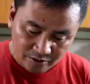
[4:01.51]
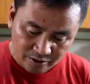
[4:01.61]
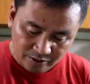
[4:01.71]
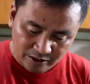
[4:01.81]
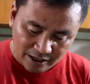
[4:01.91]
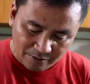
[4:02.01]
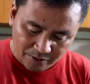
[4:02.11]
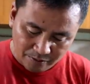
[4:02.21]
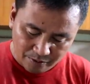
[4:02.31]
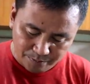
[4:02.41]
So now
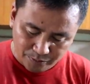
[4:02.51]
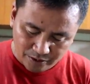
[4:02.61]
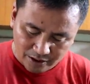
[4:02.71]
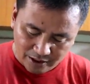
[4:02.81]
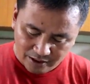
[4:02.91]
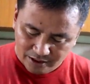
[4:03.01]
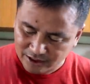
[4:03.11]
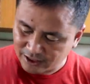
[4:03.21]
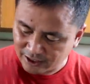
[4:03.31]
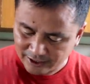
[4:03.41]
we will put
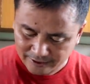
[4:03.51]
this